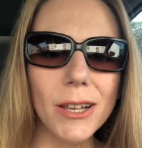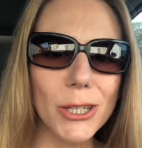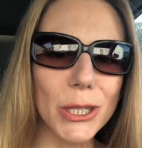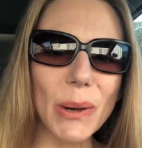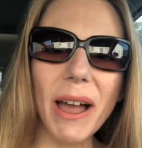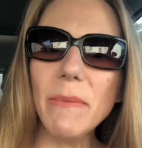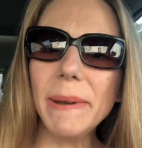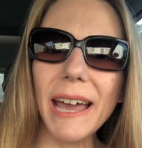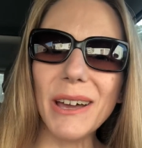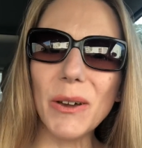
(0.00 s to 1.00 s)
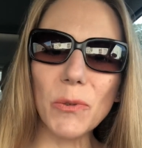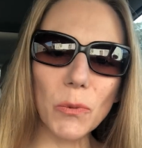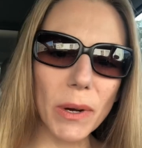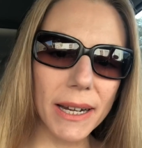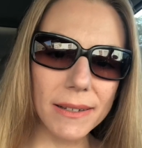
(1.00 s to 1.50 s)
So I've been
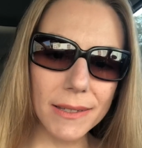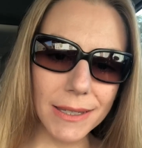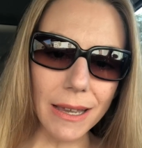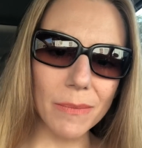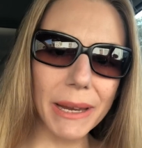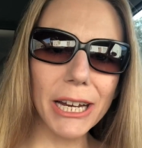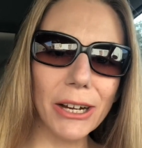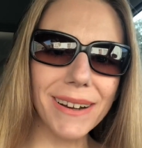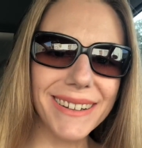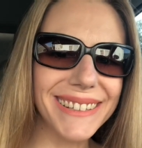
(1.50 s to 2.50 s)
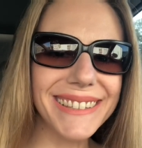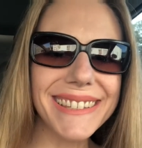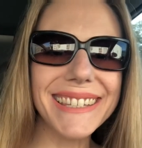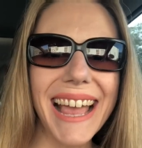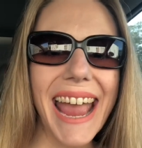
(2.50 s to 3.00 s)
out running some
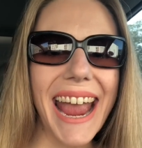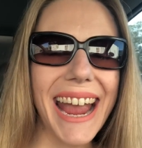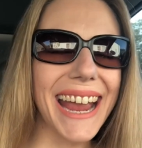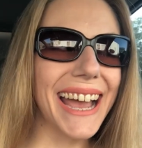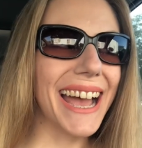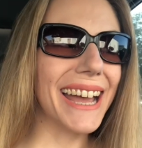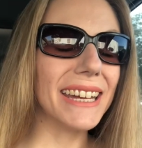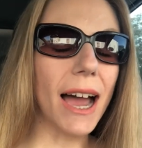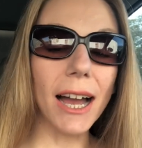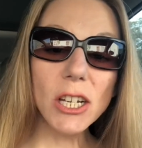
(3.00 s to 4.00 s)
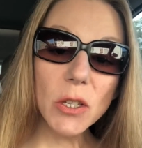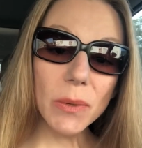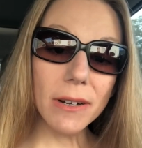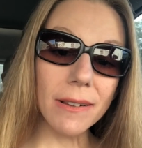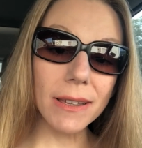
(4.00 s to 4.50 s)
errands and I just
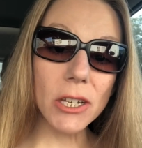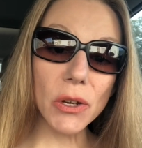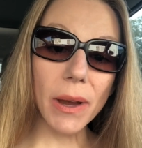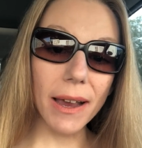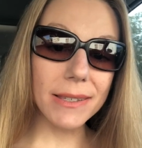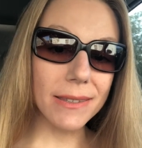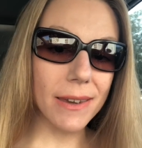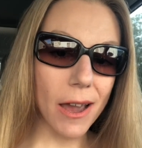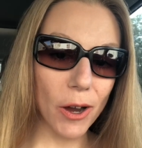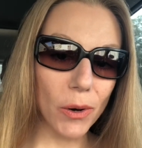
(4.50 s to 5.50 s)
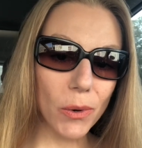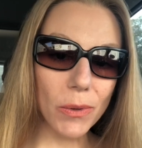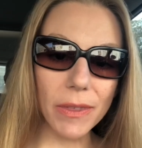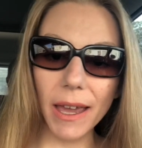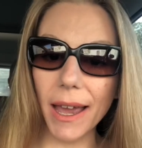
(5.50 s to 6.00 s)
wanted to let you guys know
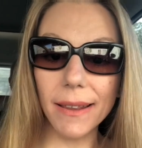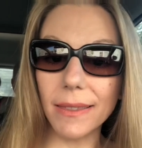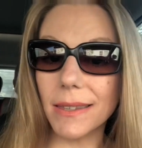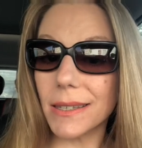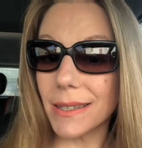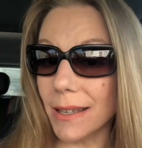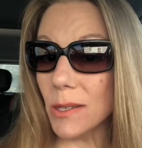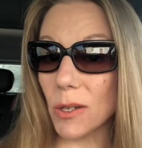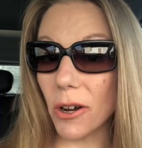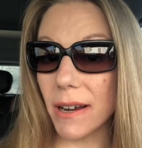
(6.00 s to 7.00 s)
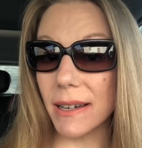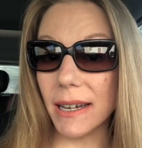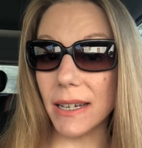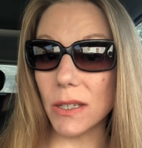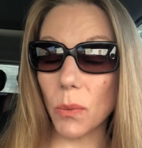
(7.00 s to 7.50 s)
that the sunscreen
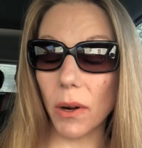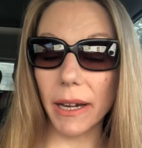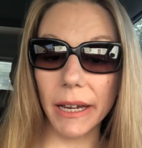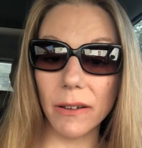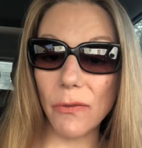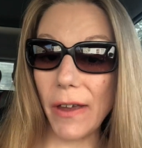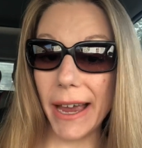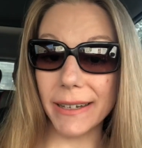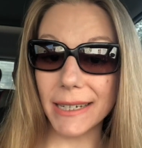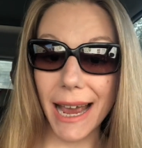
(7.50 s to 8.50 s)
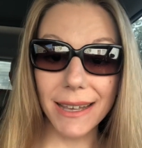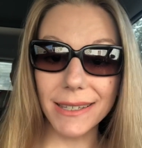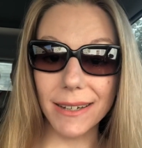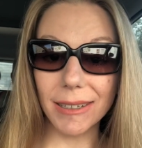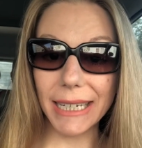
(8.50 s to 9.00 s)
is working
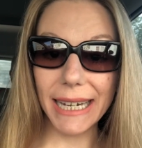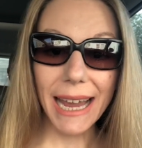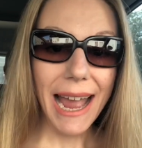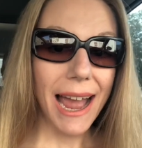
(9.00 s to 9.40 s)
fantastically.